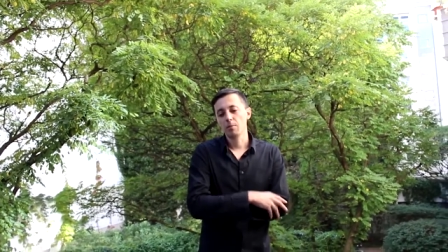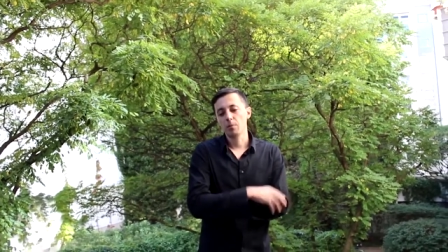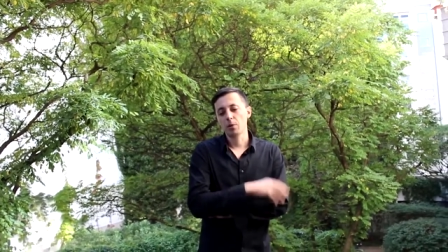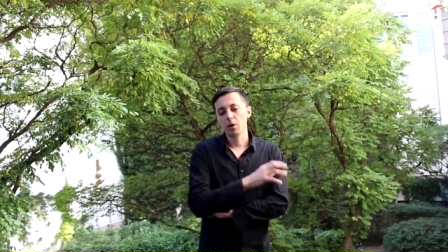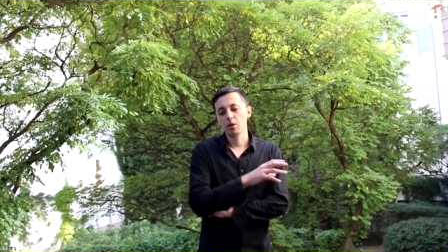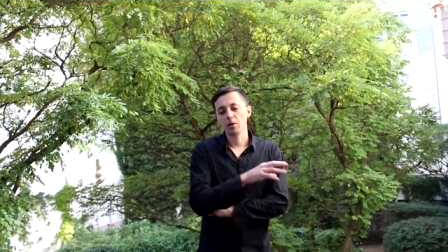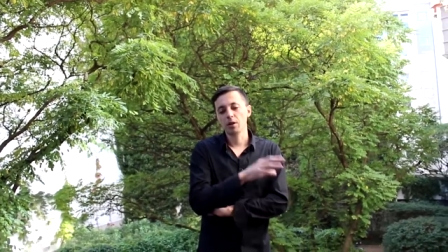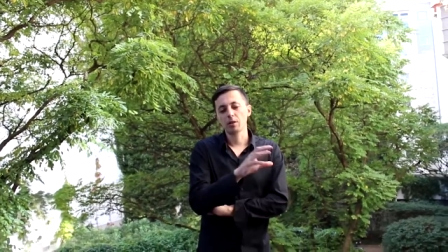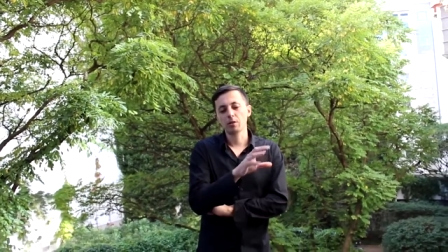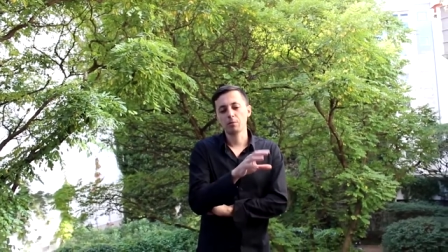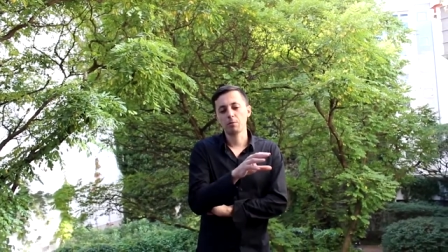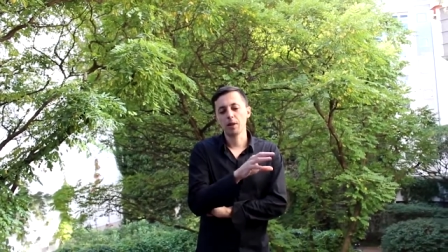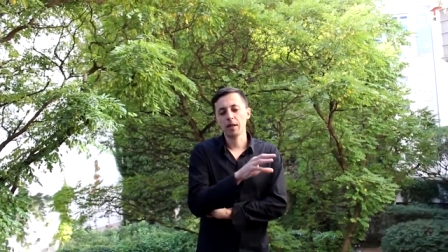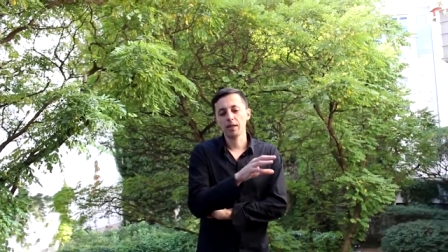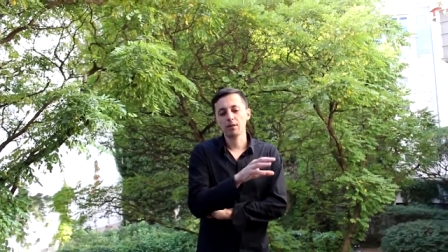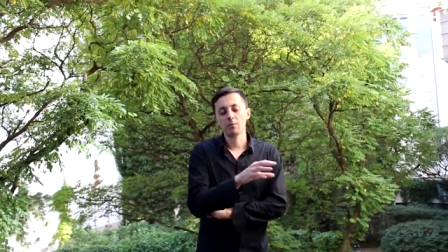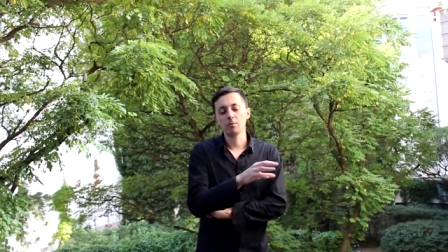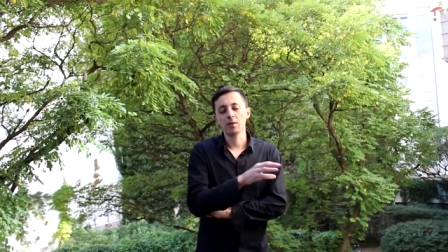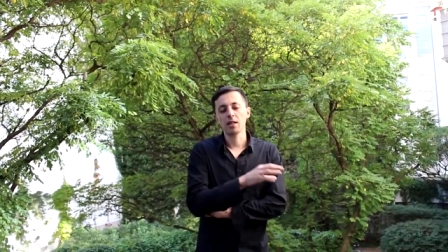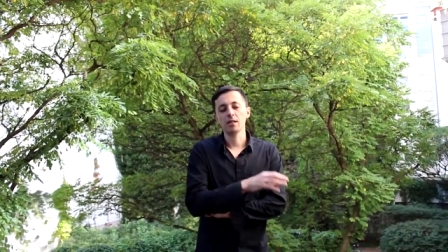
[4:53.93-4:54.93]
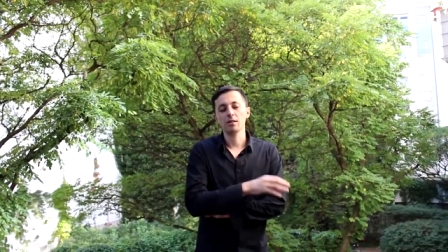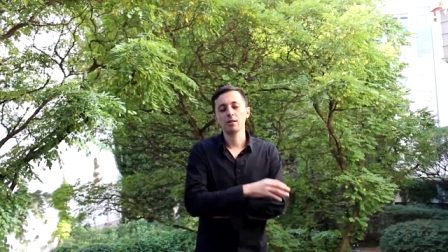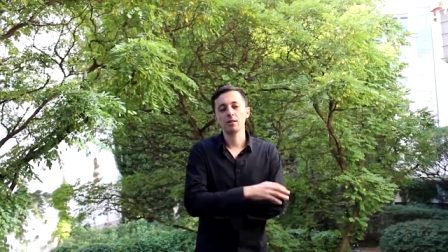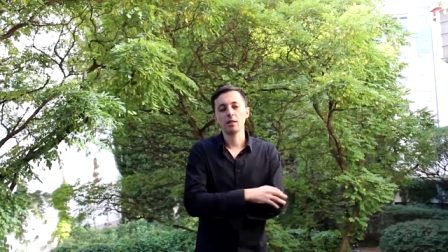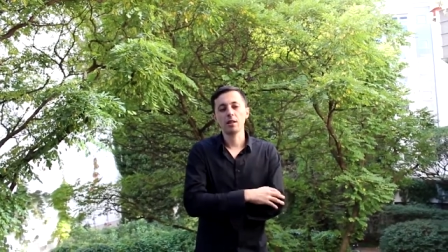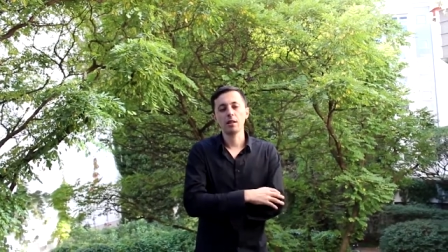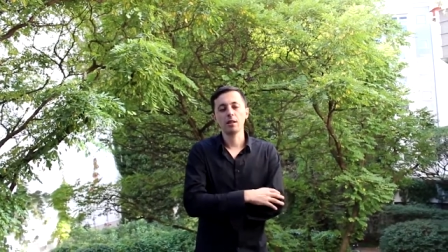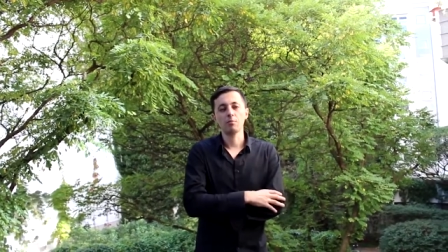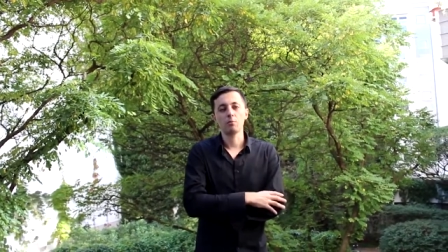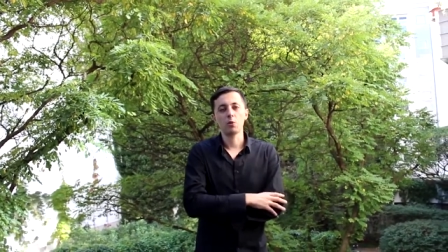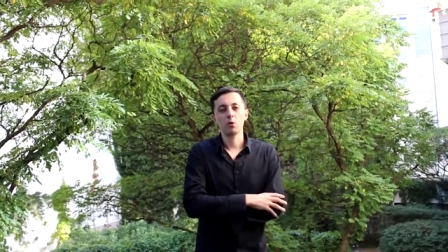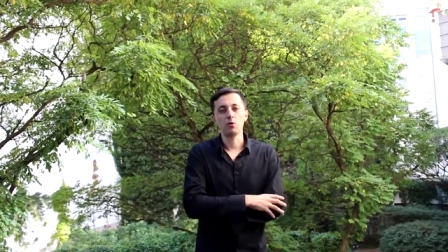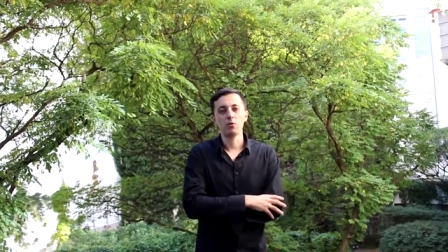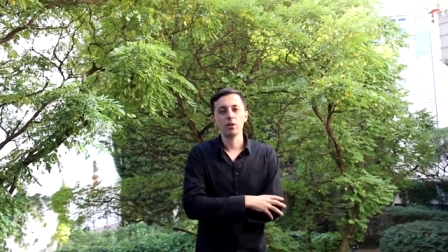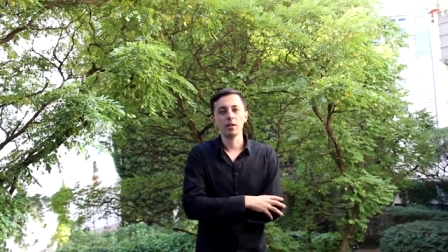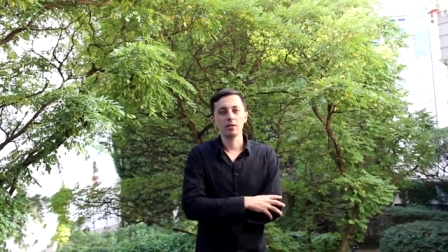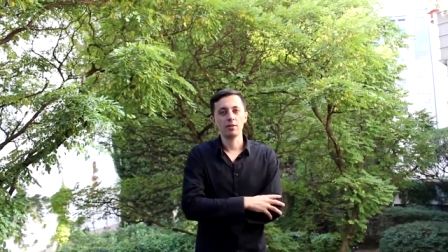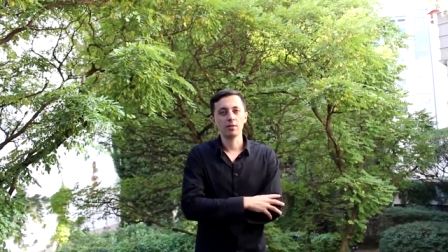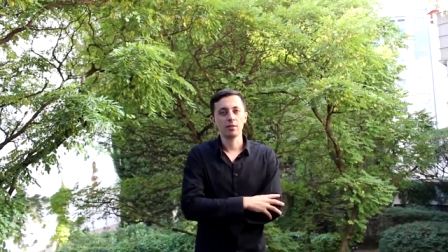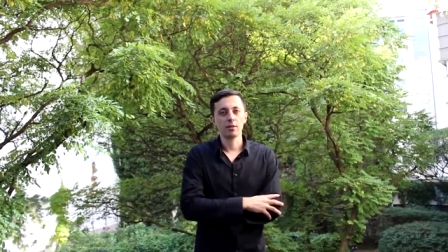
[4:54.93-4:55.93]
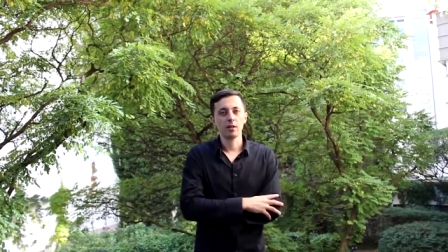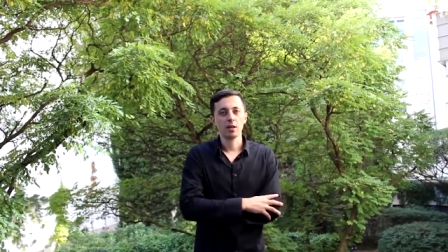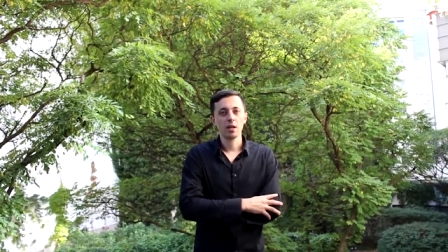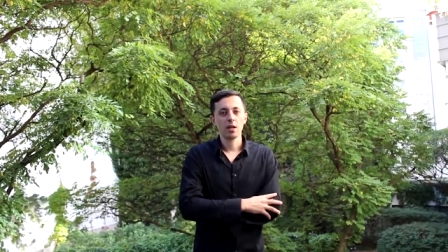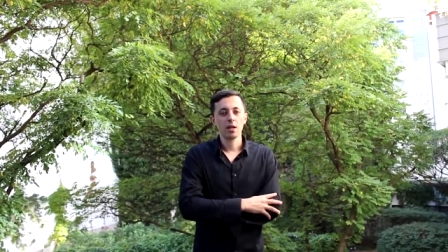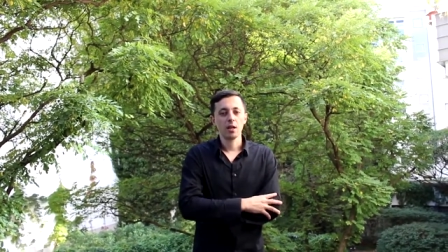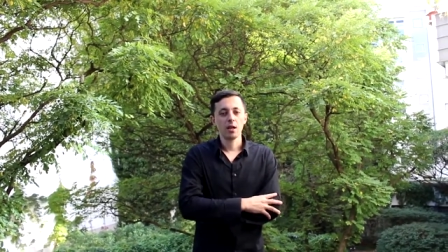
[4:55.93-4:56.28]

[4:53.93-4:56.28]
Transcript: product placement in movies,